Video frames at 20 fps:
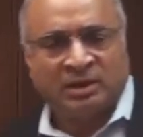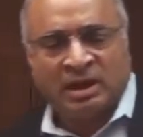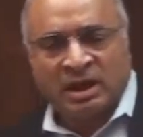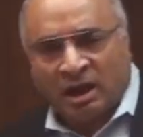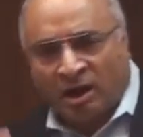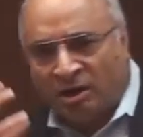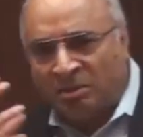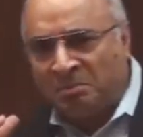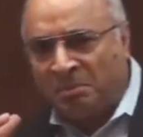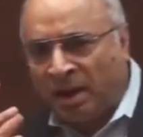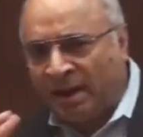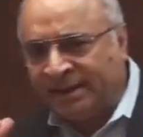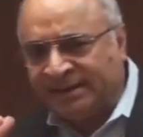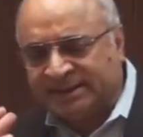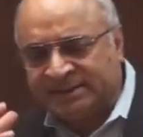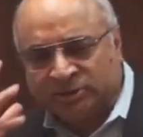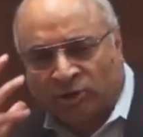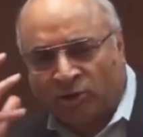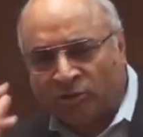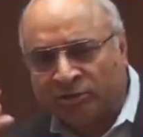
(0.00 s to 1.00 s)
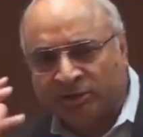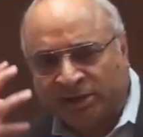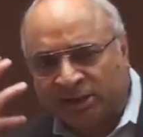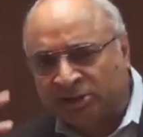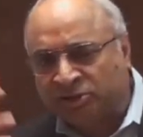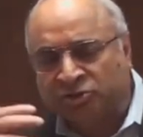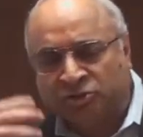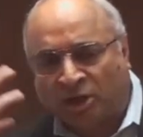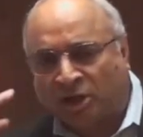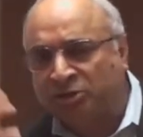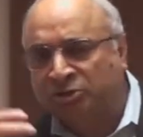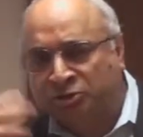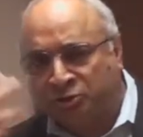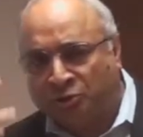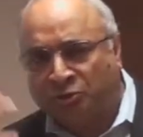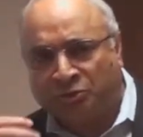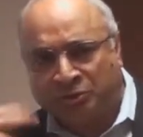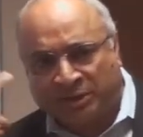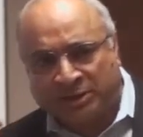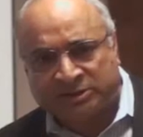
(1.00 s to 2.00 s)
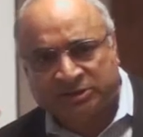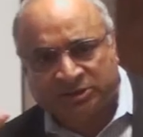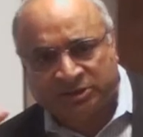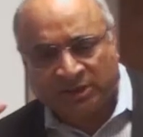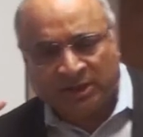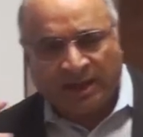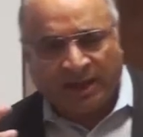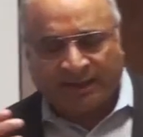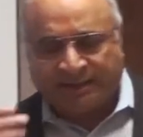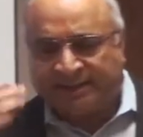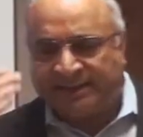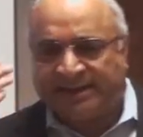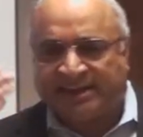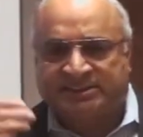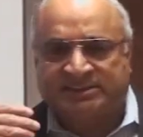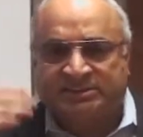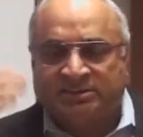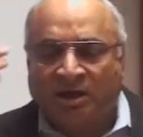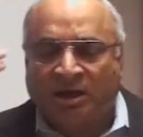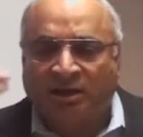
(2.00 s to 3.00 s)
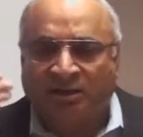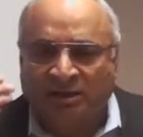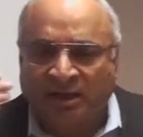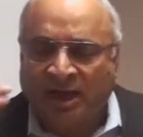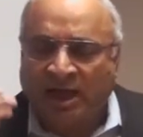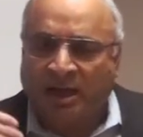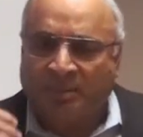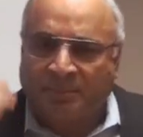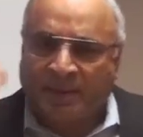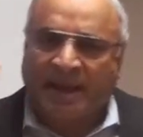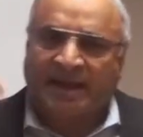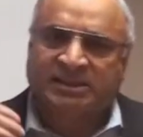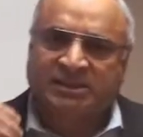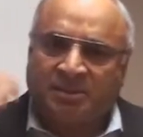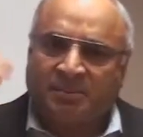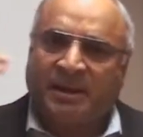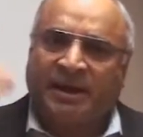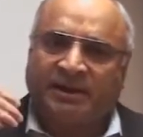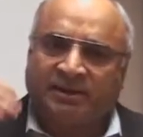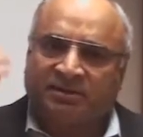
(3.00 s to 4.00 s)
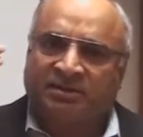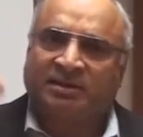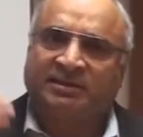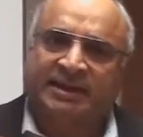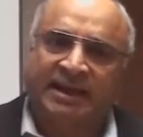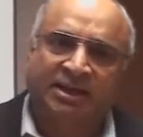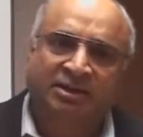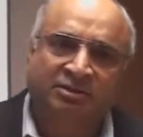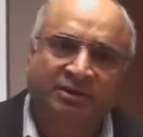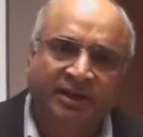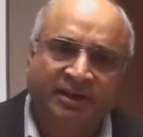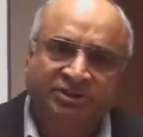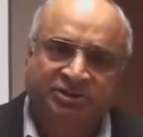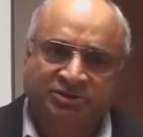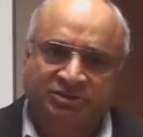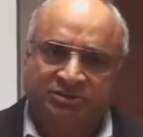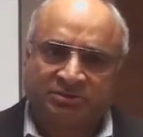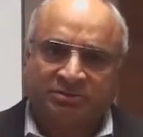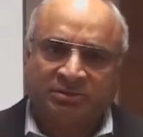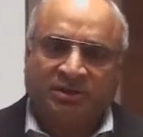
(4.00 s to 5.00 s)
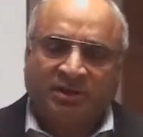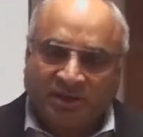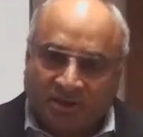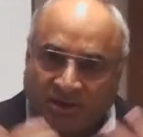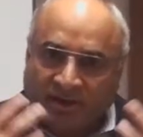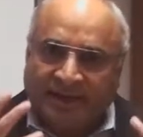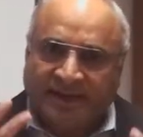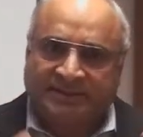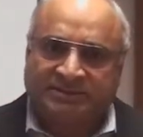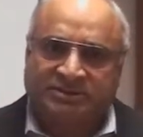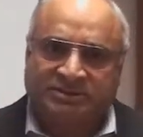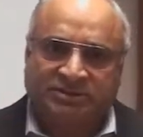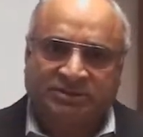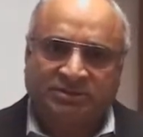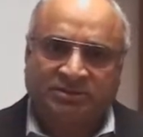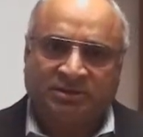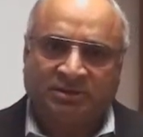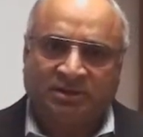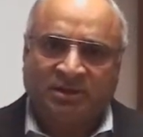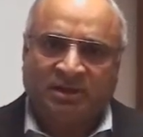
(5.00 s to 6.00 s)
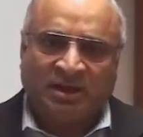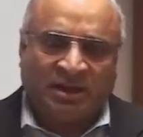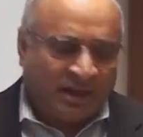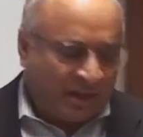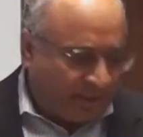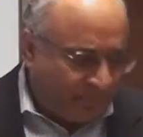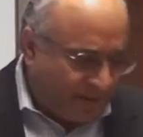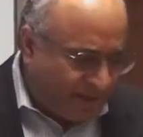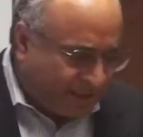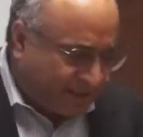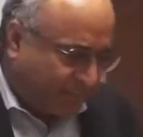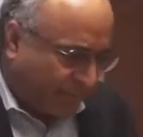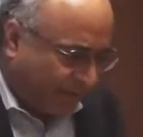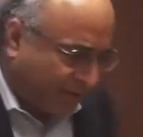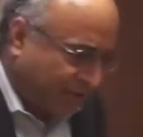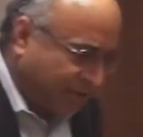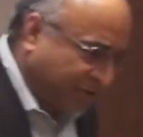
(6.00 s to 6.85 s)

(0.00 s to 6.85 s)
Our mind has already thought through this, and it has done a mathematical calculation in our heads. Let me explain this